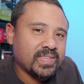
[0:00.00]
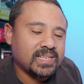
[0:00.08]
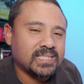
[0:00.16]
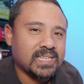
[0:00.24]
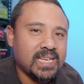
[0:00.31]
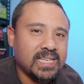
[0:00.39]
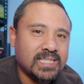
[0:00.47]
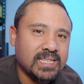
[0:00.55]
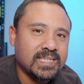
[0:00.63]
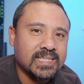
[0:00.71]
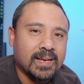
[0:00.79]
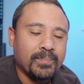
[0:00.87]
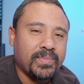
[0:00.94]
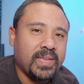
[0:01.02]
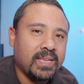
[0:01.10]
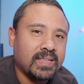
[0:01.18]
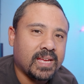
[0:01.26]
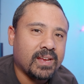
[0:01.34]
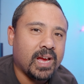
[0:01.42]
is. This isn't
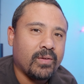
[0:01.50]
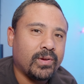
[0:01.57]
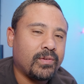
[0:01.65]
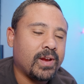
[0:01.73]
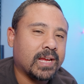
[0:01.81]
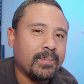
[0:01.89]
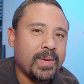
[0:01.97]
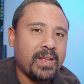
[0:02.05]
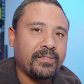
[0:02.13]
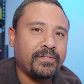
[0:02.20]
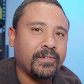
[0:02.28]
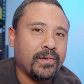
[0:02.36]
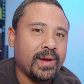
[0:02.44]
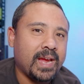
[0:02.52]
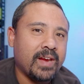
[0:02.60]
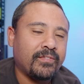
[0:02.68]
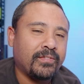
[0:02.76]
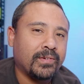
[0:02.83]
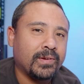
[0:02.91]
something that I would recommend for
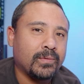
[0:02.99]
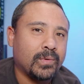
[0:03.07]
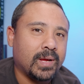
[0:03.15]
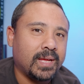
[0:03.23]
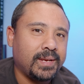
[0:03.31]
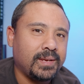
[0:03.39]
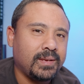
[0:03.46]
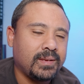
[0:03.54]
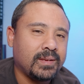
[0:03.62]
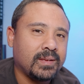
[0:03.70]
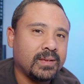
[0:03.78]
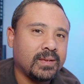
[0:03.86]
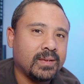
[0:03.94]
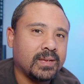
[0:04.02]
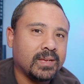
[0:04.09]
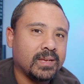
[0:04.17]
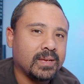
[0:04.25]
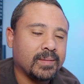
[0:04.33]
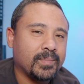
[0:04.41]
everyone,
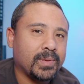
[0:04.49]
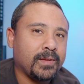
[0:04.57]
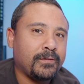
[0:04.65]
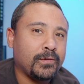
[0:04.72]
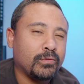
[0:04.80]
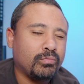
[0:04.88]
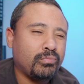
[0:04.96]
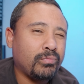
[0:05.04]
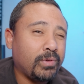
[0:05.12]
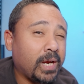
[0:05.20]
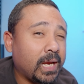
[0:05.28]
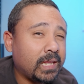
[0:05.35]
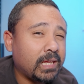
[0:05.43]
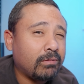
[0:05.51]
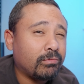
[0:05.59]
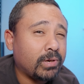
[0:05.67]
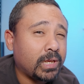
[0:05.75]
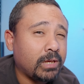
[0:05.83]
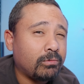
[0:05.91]
but if you really,
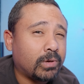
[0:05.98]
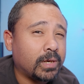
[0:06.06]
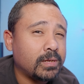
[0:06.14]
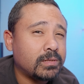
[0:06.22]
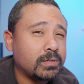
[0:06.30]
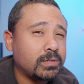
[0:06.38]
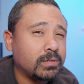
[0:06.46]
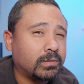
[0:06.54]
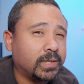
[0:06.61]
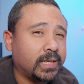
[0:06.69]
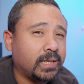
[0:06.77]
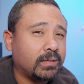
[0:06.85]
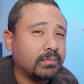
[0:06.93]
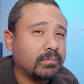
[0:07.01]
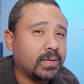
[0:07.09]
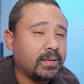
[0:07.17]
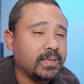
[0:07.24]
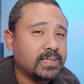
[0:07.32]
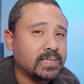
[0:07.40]
really wanted to do it,
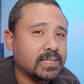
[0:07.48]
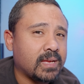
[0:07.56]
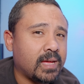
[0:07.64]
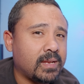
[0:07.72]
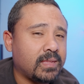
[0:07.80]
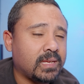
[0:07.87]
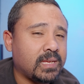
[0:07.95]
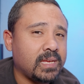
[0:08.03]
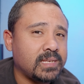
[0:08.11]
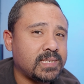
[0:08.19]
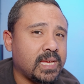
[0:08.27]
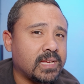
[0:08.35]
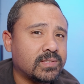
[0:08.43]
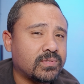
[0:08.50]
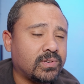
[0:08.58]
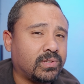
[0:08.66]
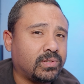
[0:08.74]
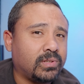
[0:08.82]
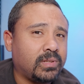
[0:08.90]
and this is kind of the gear seeker's
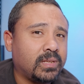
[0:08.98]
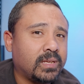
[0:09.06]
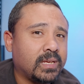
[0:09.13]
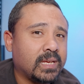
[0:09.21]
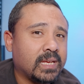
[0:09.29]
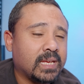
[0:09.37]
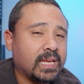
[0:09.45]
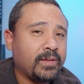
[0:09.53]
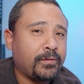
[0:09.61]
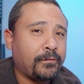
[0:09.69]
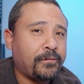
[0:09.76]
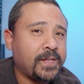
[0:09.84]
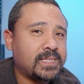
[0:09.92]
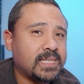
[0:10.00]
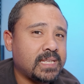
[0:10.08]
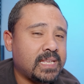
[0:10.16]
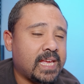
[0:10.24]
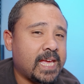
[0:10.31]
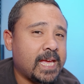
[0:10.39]
rule, if it fits
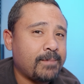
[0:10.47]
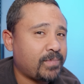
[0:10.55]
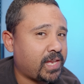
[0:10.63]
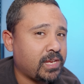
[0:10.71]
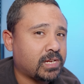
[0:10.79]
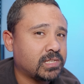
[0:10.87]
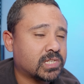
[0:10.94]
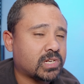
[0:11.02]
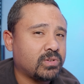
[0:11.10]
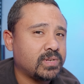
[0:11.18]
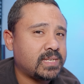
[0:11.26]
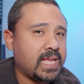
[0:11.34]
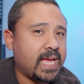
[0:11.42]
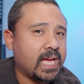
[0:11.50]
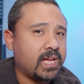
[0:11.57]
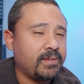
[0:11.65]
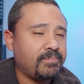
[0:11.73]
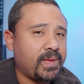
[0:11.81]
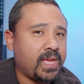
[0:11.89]
in there and you can screw it
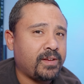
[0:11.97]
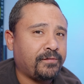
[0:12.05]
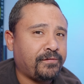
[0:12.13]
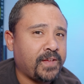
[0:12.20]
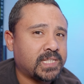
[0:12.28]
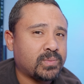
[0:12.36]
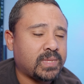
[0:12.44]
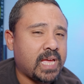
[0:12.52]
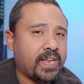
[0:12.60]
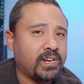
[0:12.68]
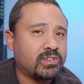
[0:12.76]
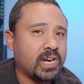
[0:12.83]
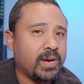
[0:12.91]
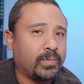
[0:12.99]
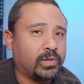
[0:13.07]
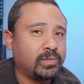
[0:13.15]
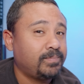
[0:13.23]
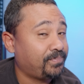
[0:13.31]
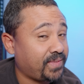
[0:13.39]
down and it fits without a
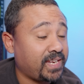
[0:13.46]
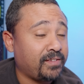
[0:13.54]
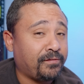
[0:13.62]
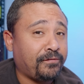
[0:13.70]
Dremel, then it